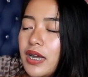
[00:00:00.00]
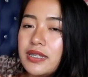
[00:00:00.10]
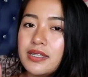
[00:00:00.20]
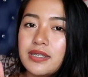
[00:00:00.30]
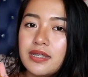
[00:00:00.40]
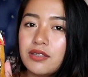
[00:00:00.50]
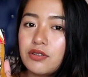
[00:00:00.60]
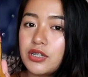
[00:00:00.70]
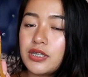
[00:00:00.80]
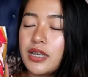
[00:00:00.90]
I insisted
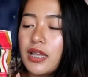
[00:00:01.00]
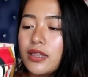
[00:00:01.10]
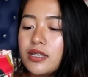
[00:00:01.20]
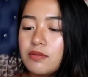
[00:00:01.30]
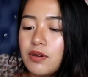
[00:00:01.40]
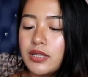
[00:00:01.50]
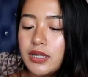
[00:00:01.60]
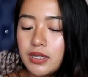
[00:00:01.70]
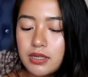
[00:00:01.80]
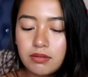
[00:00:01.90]
to just get this one.
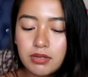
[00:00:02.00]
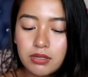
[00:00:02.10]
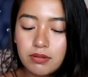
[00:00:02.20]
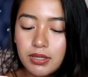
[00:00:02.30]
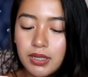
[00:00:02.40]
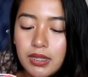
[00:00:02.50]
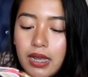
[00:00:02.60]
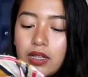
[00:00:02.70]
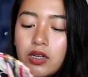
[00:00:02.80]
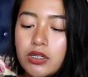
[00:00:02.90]
And this was only
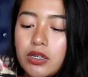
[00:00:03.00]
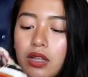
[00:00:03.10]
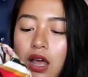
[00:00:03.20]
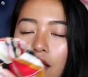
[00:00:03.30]
915